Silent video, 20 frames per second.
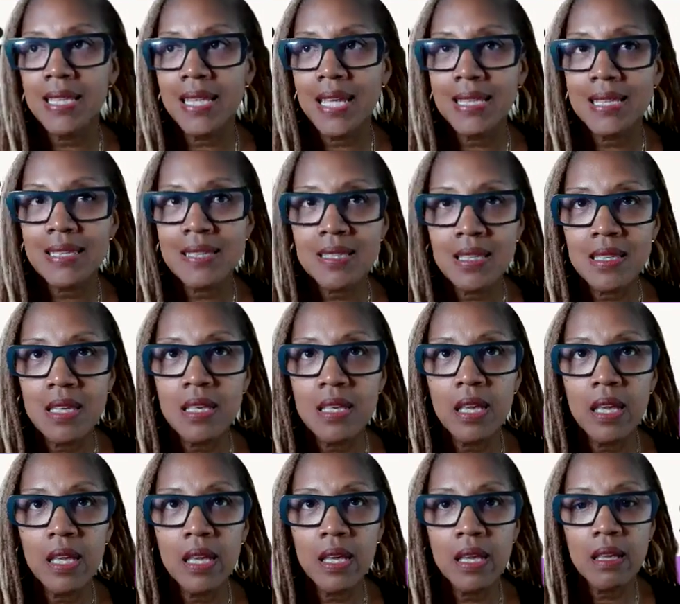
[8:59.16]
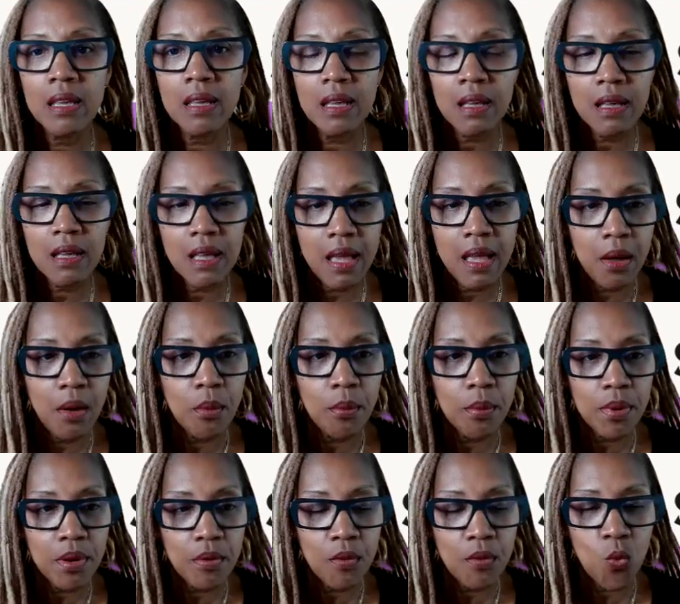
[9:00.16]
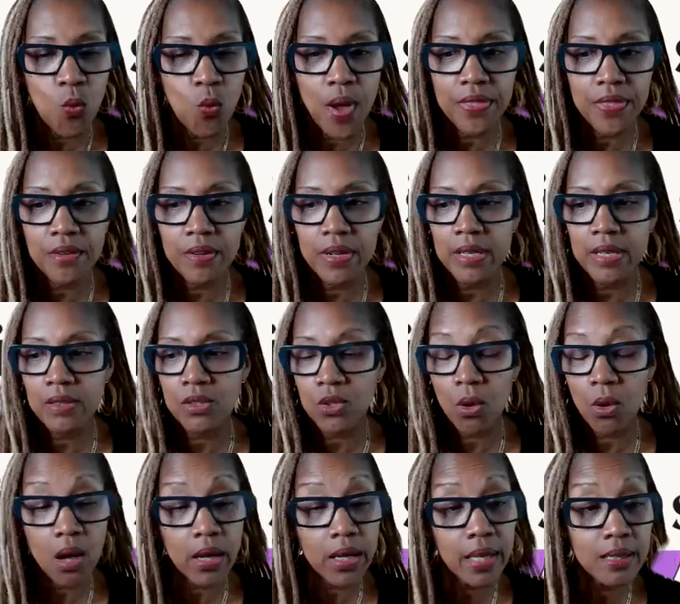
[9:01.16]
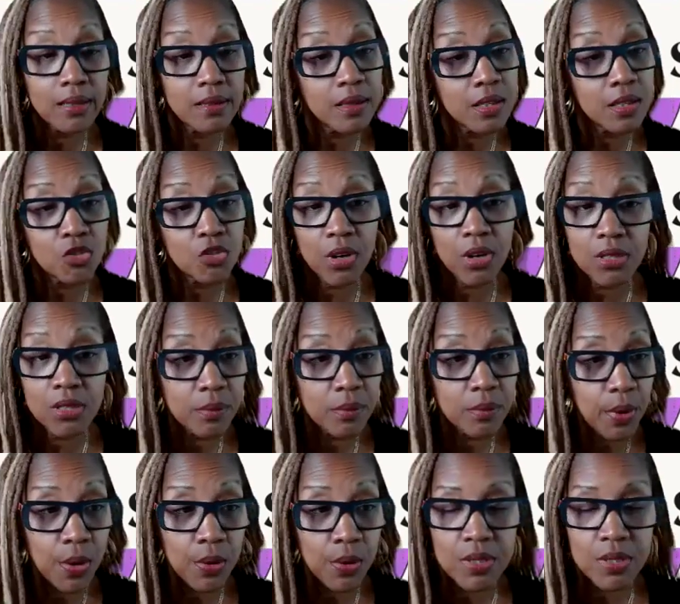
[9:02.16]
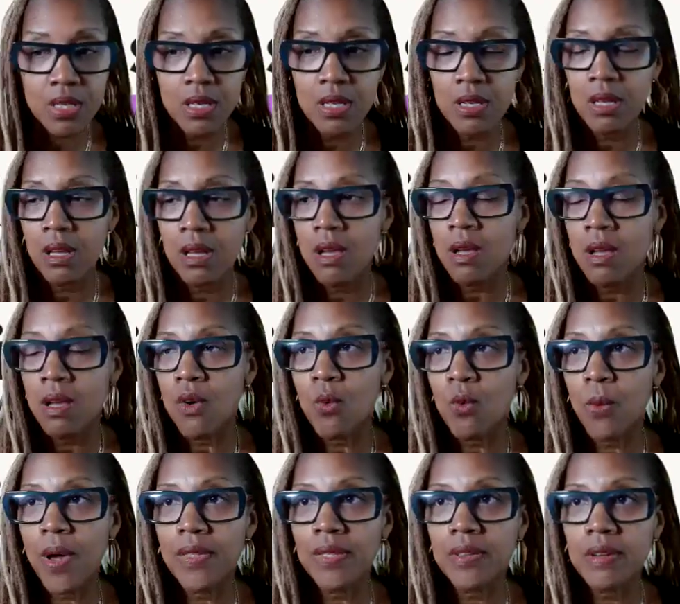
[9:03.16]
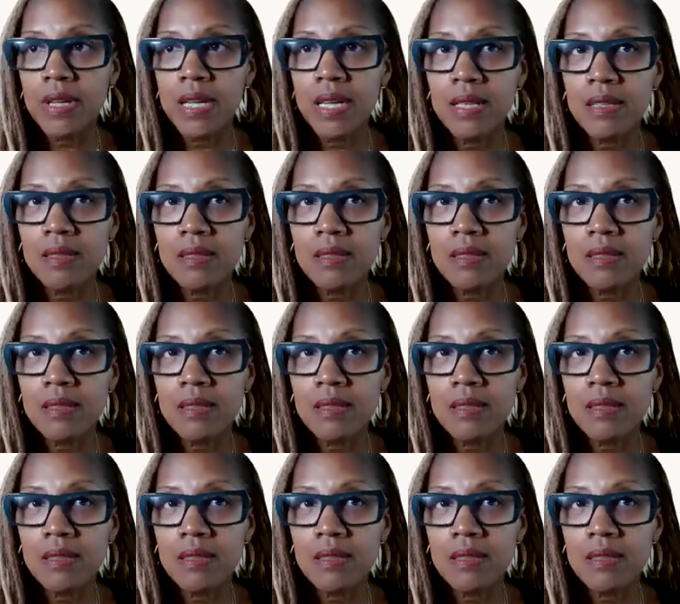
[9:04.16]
and then seeking help, whether it's talking to a trusted person, whether